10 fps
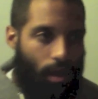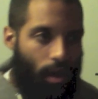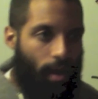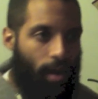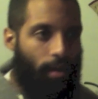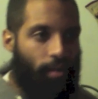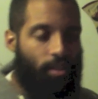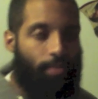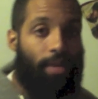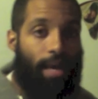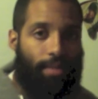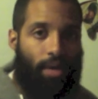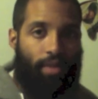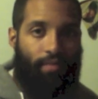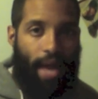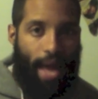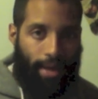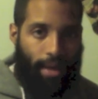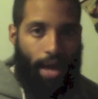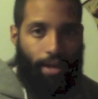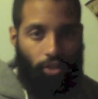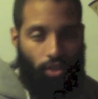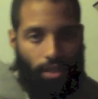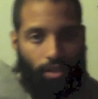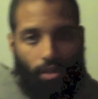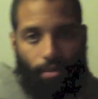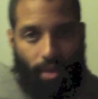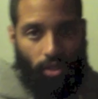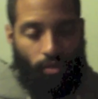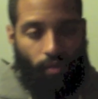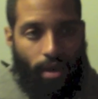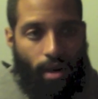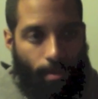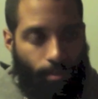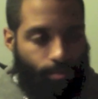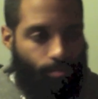Uh, sometimes I'll even add cottage cheese and mix it right up.